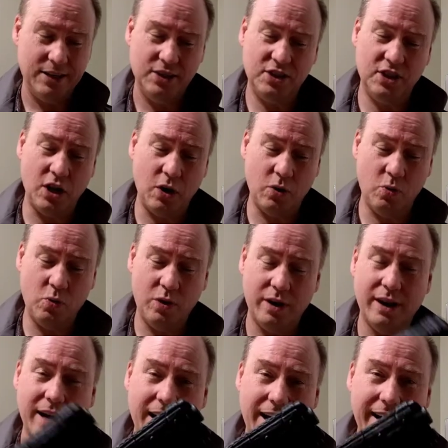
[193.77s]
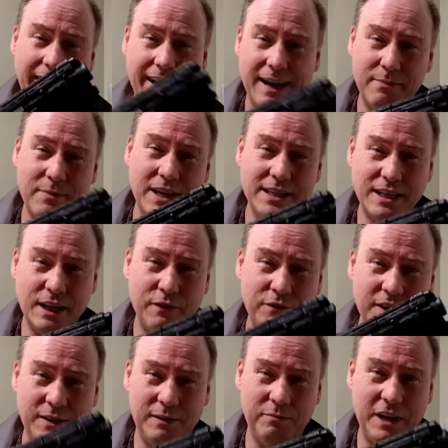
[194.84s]
So I got
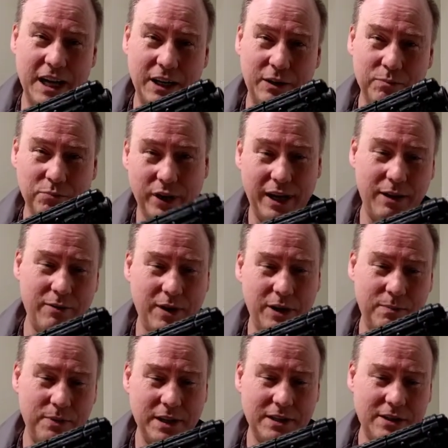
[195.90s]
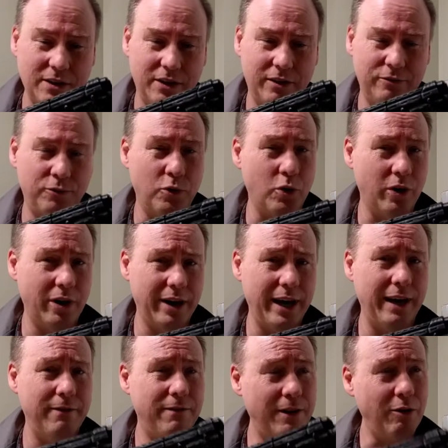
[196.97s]
myself a Deckard Blade Runner pistol for
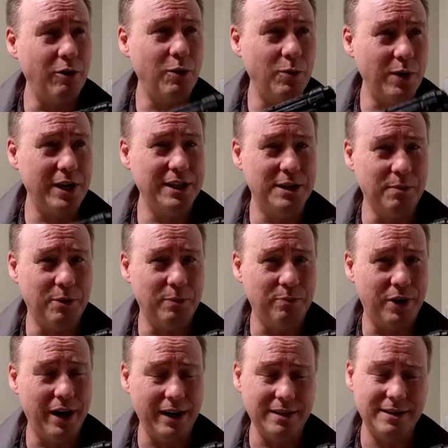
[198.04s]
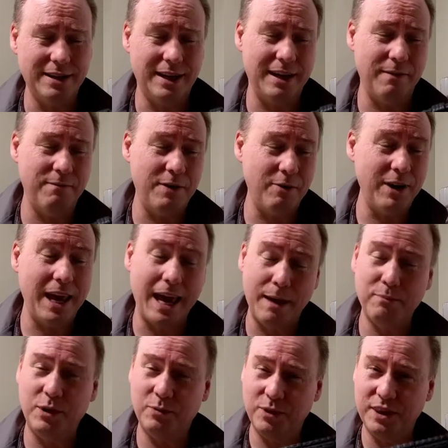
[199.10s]
a very reasonable price, and I'm very
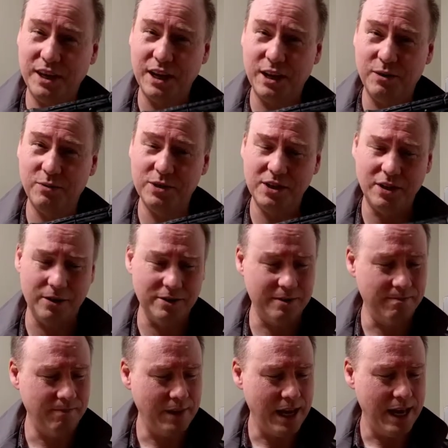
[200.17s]
happy with the end result.